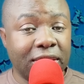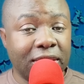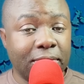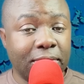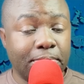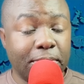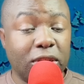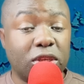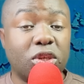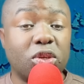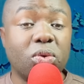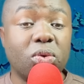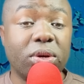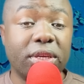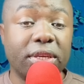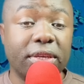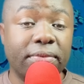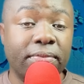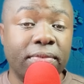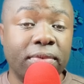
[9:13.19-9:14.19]
but
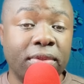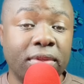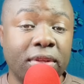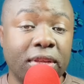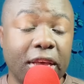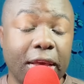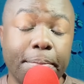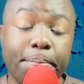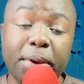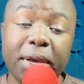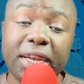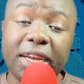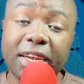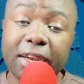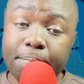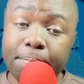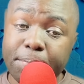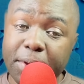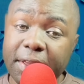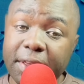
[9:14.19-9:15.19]
surely a pen and
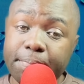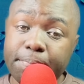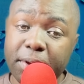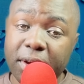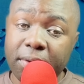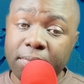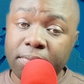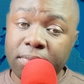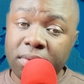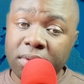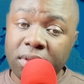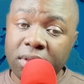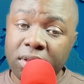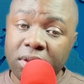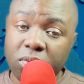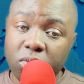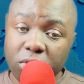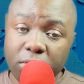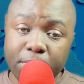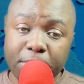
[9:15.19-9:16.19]
a paper
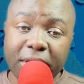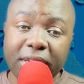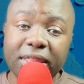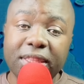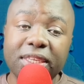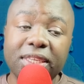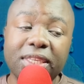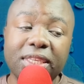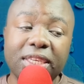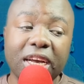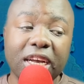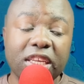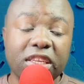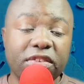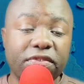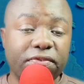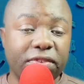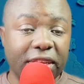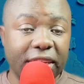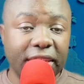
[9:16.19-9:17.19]
will make these guys
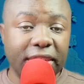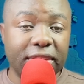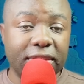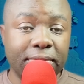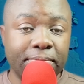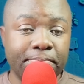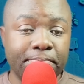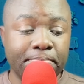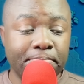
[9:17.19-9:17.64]
feel it.